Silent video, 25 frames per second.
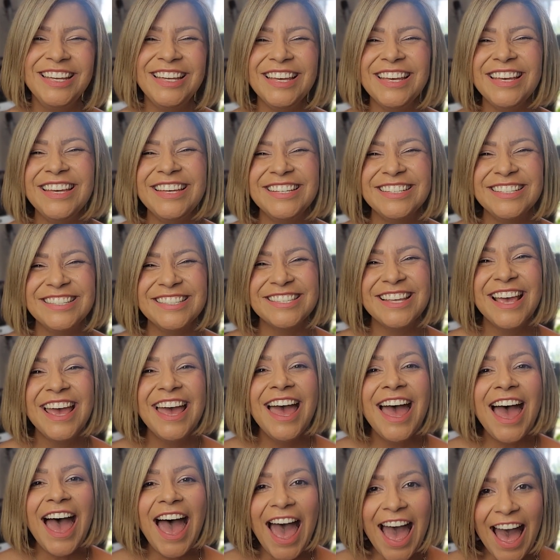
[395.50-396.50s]
is
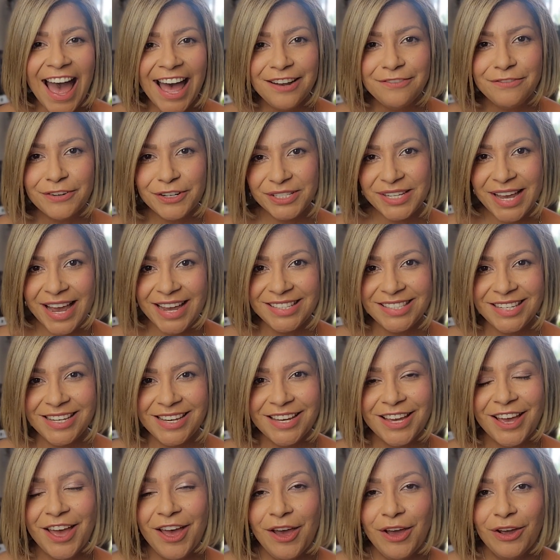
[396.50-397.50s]

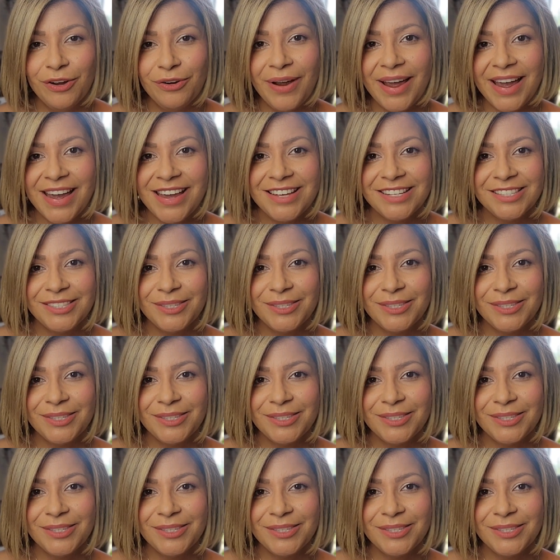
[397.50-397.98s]
advertising, right?